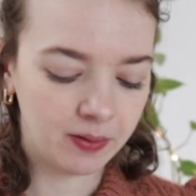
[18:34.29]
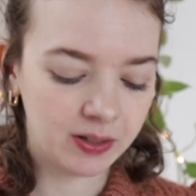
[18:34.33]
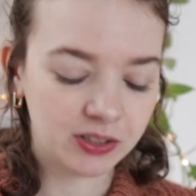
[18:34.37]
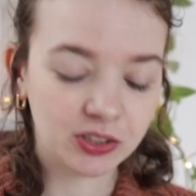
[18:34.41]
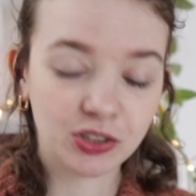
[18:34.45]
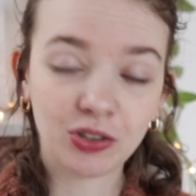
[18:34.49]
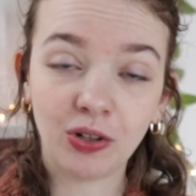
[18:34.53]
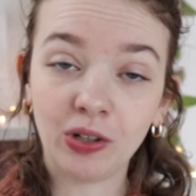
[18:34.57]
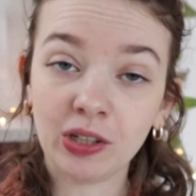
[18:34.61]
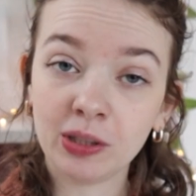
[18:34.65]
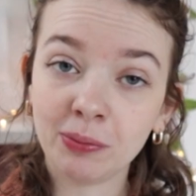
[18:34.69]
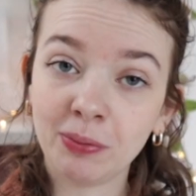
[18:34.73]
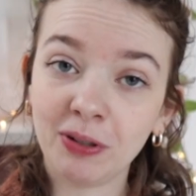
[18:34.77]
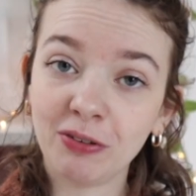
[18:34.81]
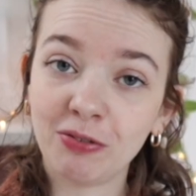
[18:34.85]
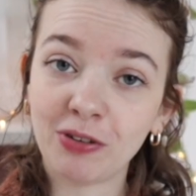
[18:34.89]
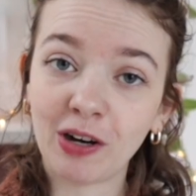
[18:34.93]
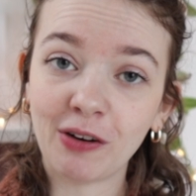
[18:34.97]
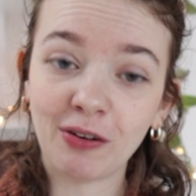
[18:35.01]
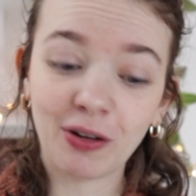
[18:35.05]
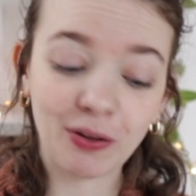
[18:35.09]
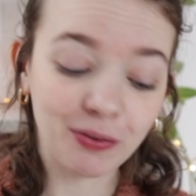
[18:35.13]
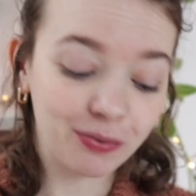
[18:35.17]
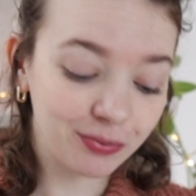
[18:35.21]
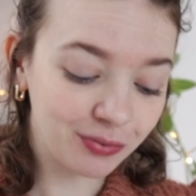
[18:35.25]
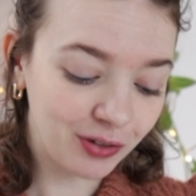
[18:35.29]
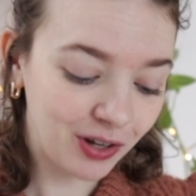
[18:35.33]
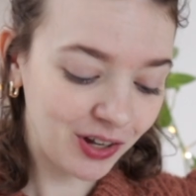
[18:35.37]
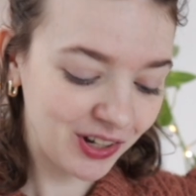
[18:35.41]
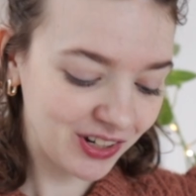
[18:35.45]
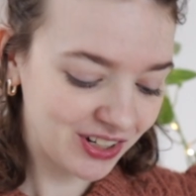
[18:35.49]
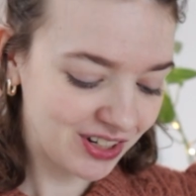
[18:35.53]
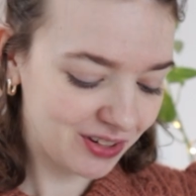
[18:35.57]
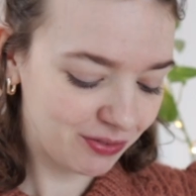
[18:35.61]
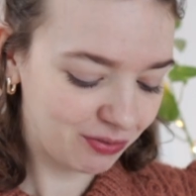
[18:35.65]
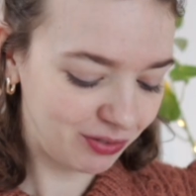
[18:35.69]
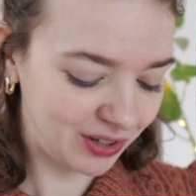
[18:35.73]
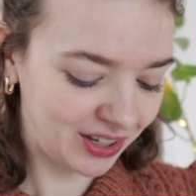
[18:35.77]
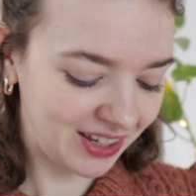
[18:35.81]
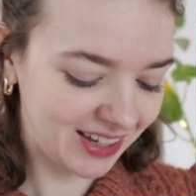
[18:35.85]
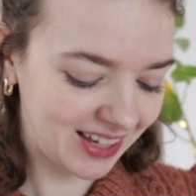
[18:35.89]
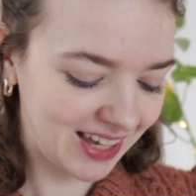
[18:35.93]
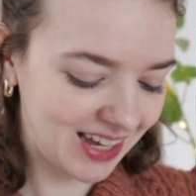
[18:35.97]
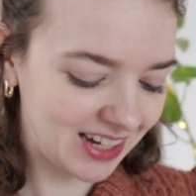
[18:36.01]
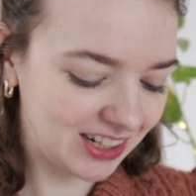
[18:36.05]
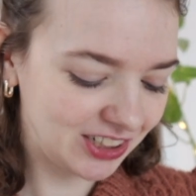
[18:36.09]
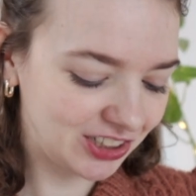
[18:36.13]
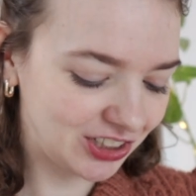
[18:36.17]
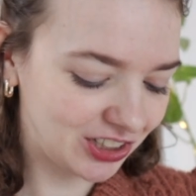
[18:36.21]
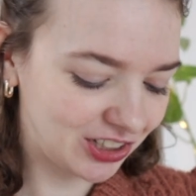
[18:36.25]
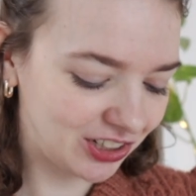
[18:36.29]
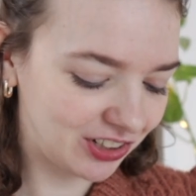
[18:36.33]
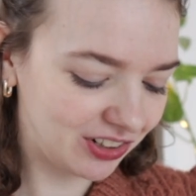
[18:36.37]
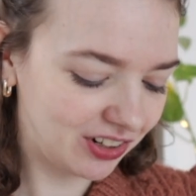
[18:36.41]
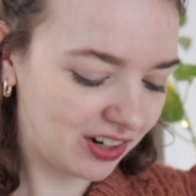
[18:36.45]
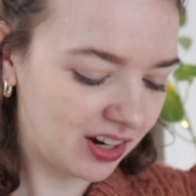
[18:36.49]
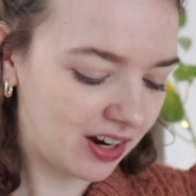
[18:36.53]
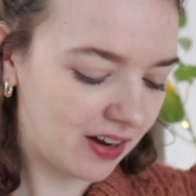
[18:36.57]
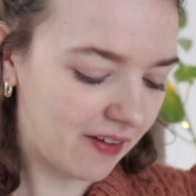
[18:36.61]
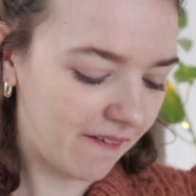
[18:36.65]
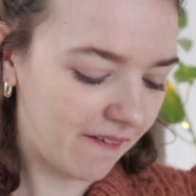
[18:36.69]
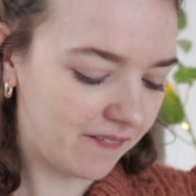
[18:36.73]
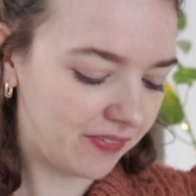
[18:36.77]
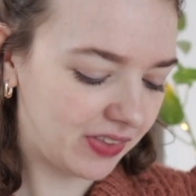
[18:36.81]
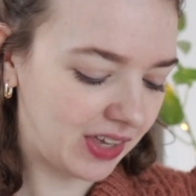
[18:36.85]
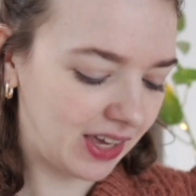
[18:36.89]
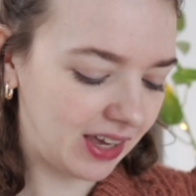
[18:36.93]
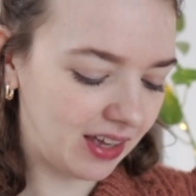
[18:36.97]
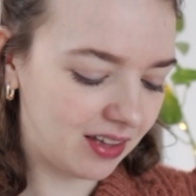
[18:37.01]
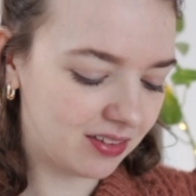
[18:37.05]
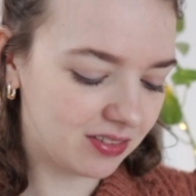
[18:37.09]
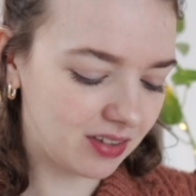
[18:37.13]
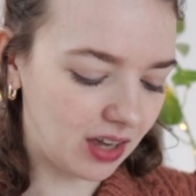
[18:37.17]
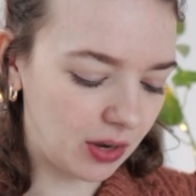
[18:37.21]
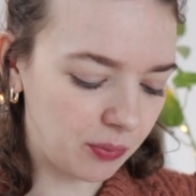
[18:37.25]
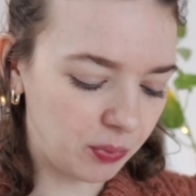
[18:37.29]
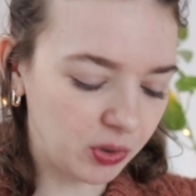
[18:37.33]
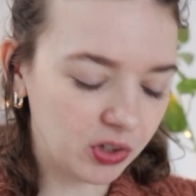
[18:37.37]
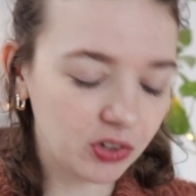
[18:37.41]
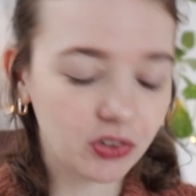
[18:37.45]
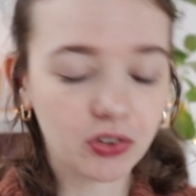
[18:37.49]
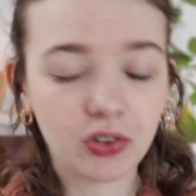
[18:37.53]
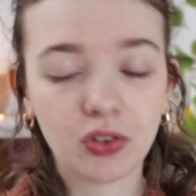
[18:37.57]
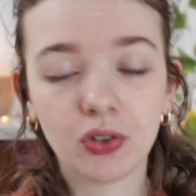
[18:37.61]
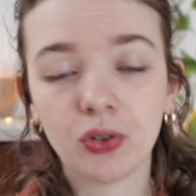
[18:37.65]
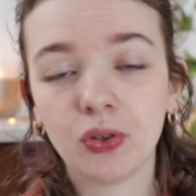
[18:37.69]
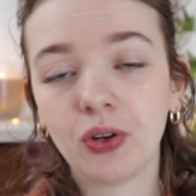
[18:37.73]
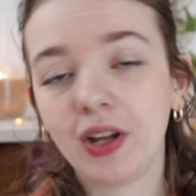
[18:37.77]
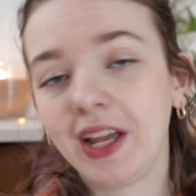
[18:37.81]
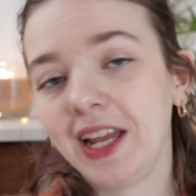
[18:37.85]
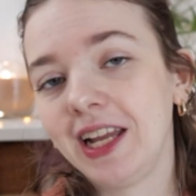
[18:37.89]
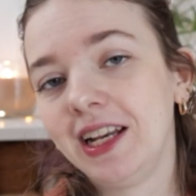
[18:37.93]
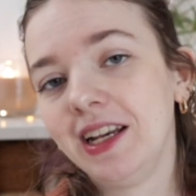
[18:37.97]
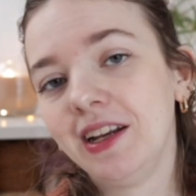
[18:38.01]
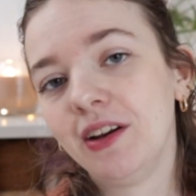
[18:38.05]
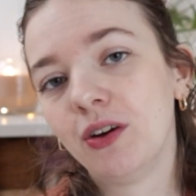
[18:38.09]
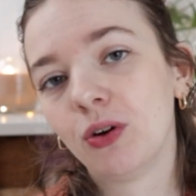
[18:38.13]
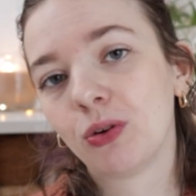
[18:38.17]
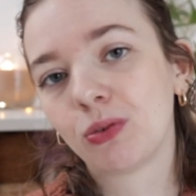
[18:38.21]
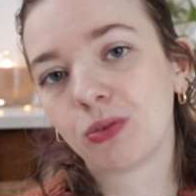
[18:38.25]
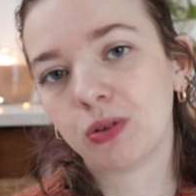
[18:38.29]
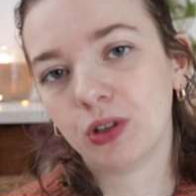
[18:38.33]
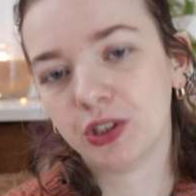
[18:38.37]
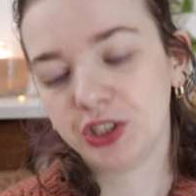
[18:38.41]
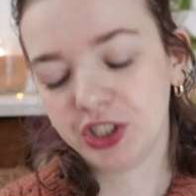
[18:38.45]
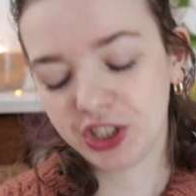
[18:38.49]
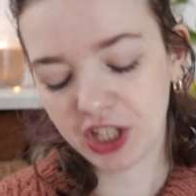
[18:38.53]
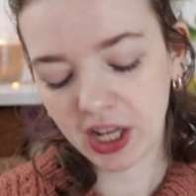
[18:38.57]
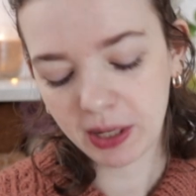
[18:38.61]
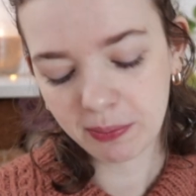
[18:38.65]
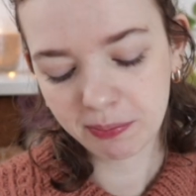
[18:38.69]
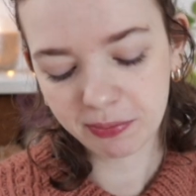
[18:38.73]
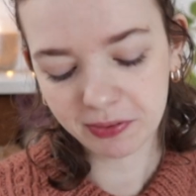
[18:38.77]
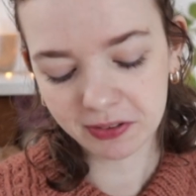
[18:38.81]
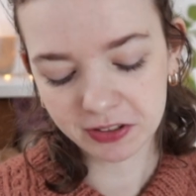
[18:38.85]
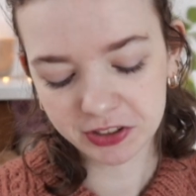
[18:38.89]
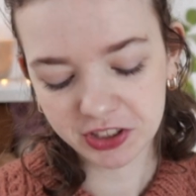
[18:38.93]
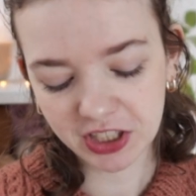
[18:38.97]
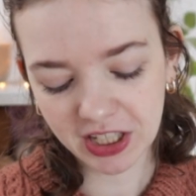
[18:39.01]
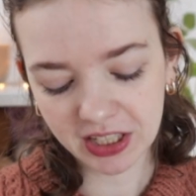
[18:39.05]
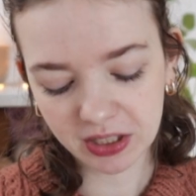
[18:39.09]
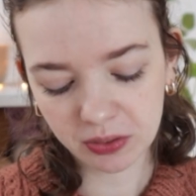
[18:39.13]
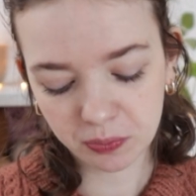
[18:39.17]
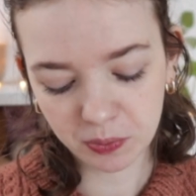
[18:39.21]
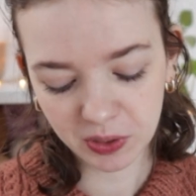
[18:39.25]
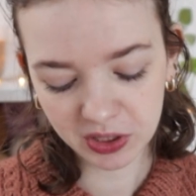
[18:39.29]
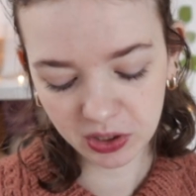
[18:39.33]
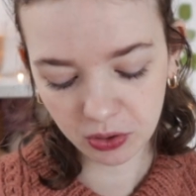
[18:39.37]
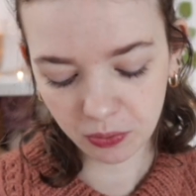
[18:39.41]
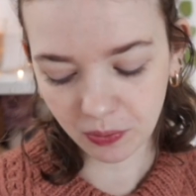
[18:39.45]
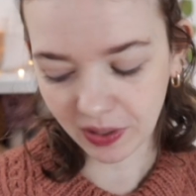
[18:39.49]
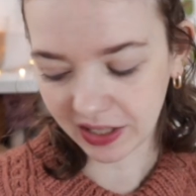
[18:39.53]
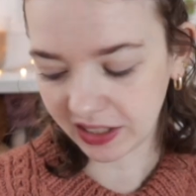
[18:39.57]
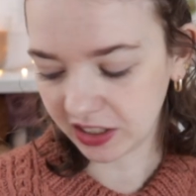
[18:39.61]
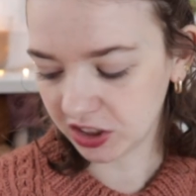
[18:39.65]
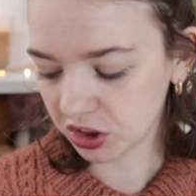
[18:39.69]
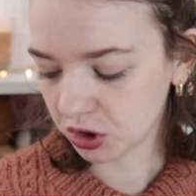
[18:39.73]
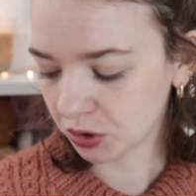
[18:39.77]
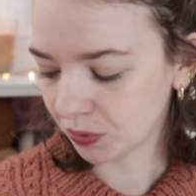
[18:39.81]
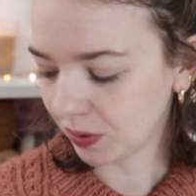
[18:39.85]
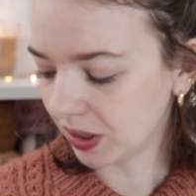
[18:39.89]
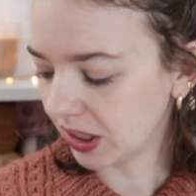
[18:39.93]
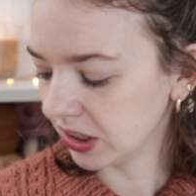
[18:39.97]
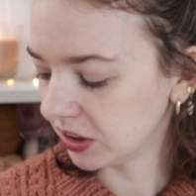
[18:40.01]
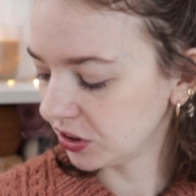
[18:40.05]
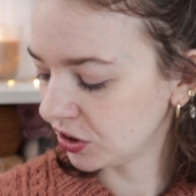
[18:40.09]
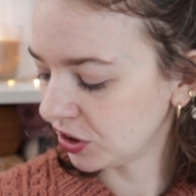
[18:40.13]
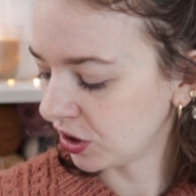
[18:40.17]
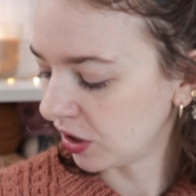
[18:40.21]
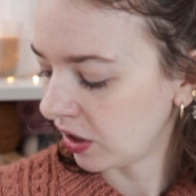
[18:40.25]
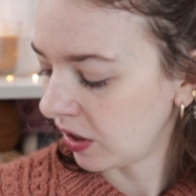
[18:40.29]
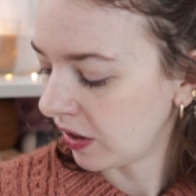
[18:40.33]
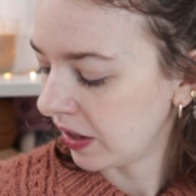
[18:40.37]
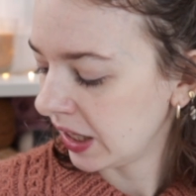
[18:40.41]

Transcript: It's going to be very fun, vacation, and I wanted to do a little crochet project with granny squares.